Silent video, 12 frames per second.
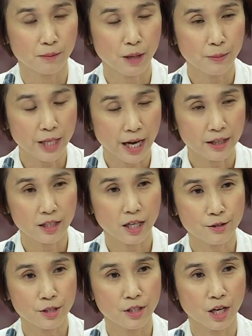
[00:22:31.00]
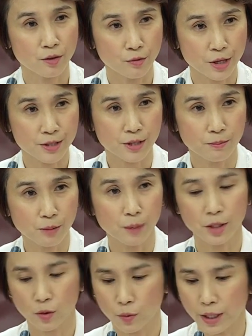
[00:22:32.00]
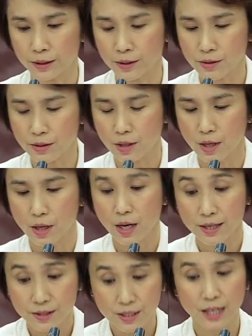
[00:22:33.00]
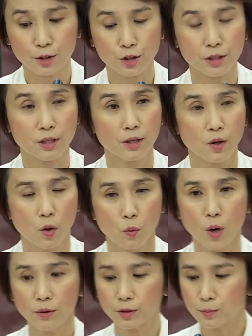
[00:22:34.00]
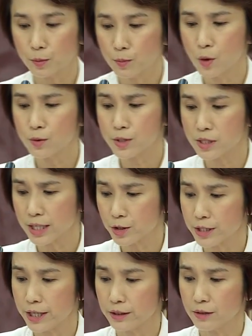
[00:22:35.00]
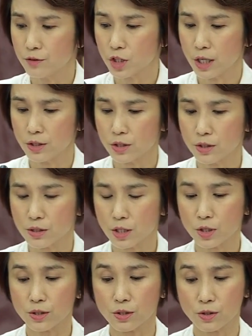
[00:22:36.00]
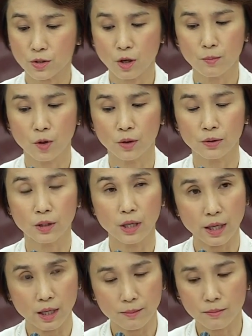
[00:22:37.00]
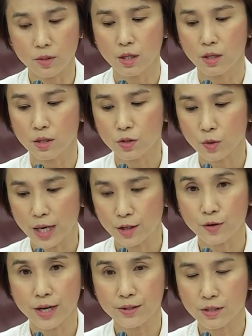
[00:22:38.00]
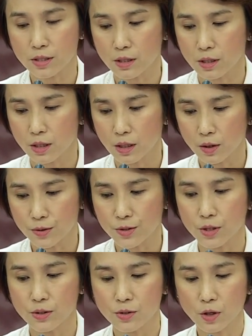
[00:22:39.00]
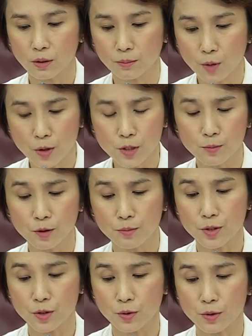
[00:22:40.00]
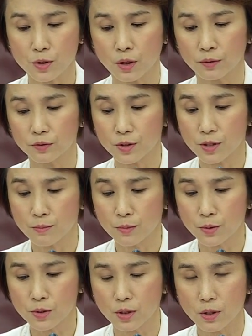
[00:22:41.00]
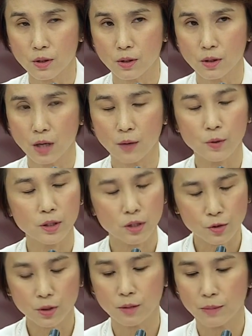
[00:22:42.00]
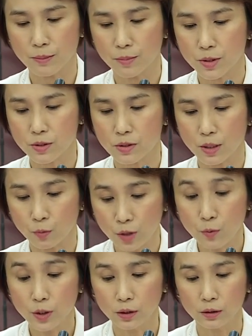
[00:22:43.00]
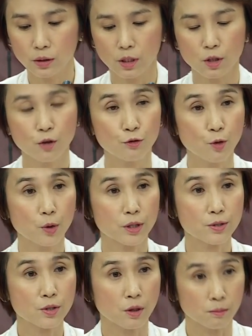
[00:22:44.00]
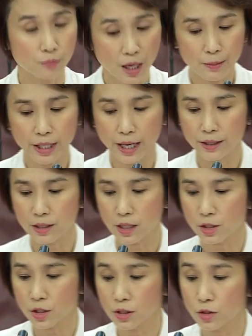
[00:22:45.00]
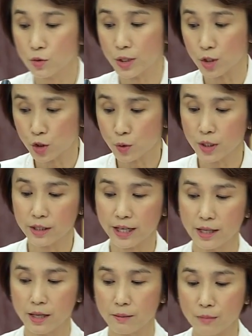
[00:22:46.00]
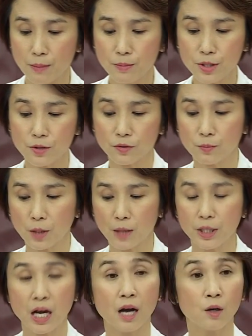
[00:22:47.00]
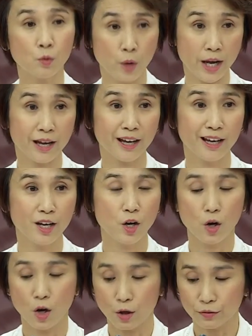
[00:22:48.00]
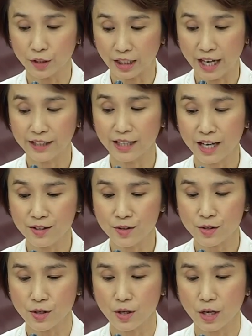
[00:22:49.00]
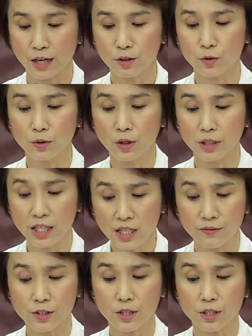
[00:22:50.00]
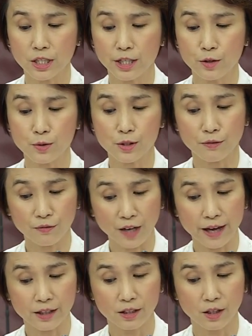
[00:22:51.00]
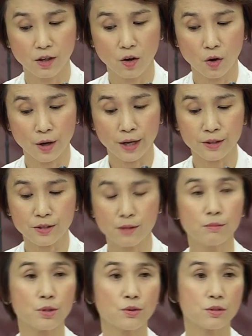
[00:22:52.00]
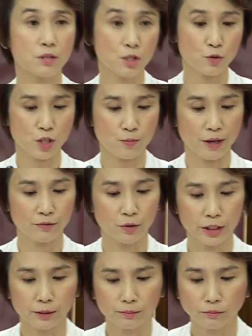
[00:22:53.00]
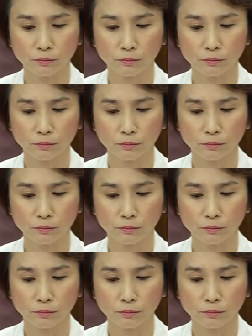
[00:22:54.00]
Public education and raising public awareness. As such, while the proposed legislative changes such as the stop order aim to address concerns on possible misuse of the symbols, I want to assure the members that we will focus on public education to ensure that members of the public are aware of the guidelines and do not inadvertently use the flag or other symbols disrespectfully.